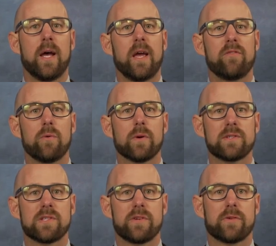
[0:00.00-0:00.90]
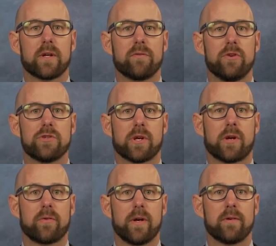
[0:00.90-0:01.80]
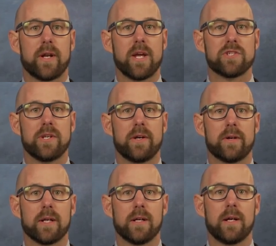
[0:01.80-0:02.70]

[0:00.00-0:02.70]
If you are considering a future career in engineering,